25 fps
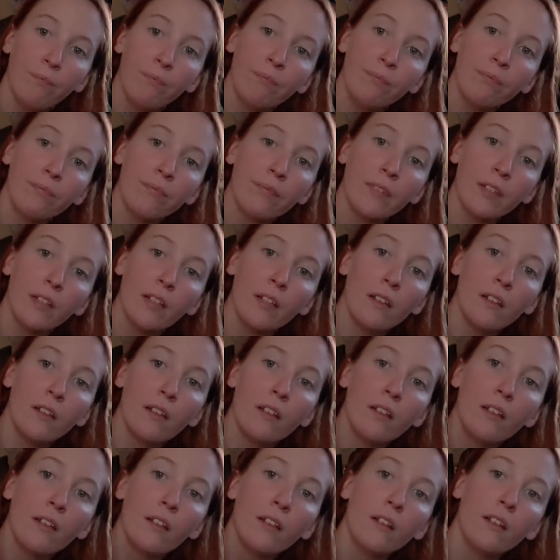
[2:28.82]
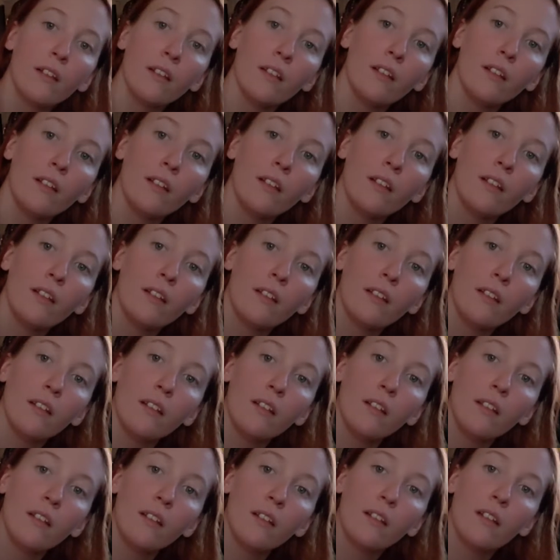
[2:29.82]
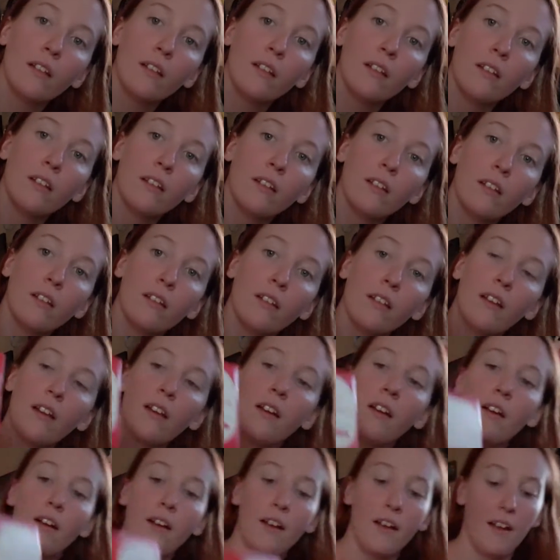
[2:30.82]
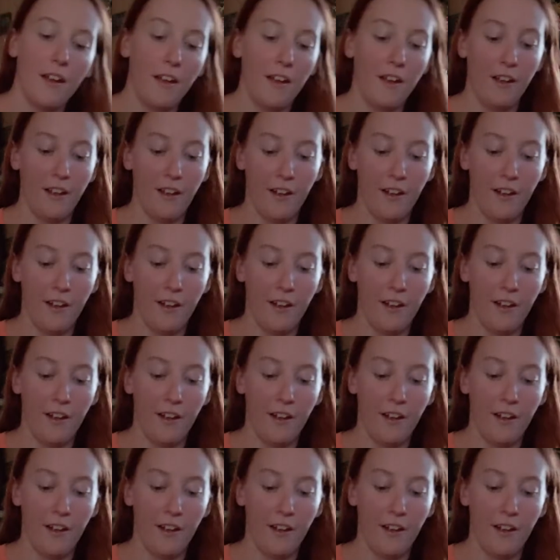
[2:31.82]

No one is speaking in this clip.